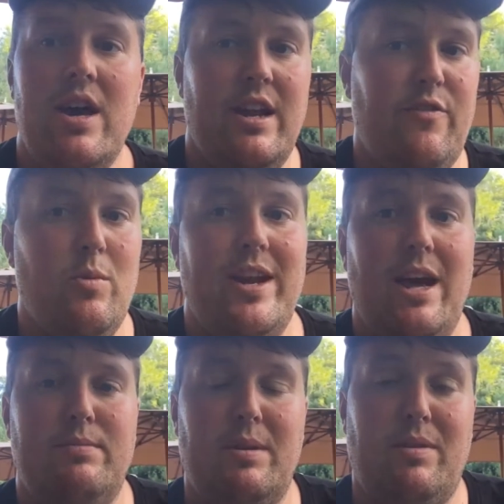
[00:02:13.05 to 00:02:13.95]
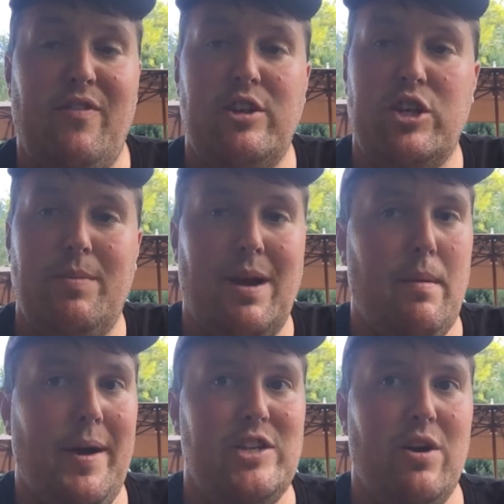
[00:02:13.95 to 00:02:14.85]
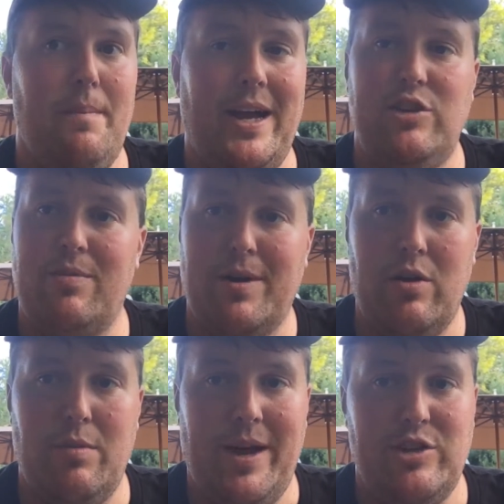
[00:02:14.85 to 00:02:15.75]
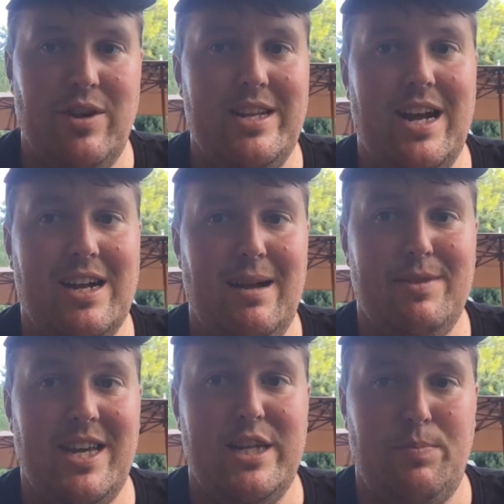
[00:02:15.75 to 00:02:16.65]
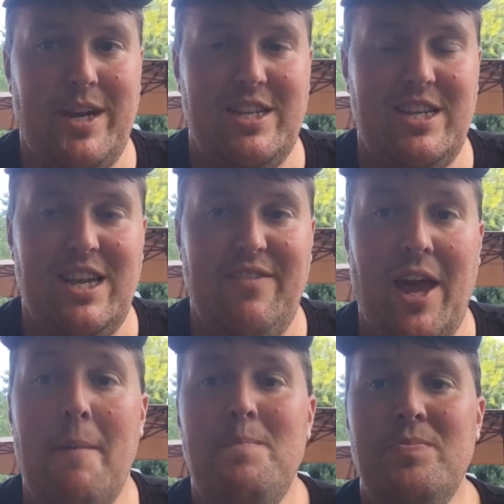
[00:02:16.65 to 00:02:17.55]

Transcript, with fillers: And if you want to help shape the future, become a Patreon patron. Go on to patreon.com slash bigctv.